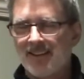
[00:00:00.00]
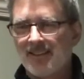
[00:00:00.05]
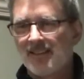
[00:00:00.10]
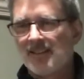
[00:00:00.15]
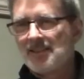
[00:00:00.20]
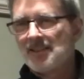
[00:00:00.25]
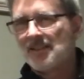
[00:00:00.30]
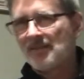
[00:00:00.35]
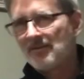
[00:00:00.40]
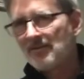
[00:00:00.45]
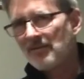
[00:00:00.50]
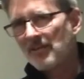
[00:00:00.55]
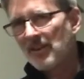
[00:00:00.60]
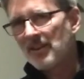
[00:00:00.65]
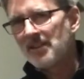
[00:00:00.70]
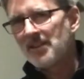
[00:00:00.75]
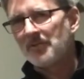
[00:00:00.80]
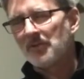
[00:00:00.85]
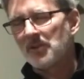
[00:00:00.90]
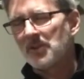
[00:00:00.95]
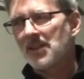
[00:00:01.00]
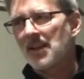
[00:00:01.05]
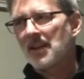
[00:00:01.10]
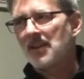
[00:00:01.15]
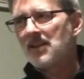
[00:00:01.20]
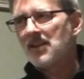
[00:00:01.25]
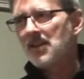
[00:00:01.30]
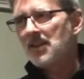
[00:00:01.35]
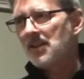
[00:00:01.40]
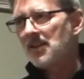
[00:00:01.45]
That's a very different
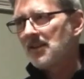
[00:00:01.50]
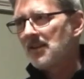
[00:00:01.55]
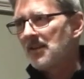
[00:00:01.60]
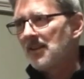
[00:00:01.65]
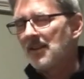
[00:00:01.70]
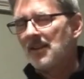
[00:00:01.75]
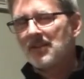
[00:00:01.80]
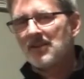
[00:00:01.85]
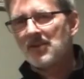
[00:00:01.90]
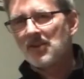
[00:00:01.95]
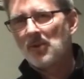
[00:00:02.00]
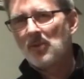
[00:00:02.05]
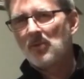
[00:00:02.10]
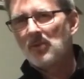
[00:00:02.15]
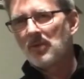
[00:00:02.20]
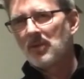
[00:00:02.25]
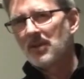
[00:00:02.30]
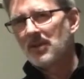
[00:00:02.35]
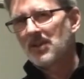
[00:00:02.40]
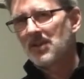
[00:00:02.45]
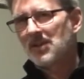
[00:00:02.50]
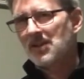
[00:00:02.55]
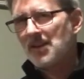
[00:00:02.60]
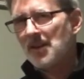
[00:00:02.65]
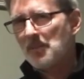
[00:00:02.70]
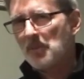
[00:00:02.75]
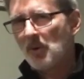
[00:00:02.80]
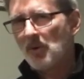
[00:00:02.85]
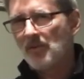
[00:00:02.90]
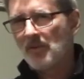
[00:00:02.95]
technique. And so we're going to
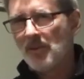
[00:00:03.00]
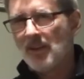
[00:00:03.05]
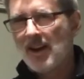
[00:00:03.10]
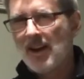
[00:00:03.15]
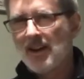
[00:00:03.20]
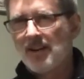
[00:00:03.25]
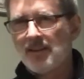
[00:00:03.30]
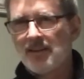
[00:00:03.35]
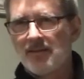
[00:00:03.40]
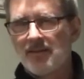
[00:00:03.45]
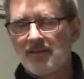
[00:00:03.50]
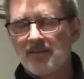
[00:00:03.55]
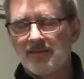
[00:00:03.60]
skip over that and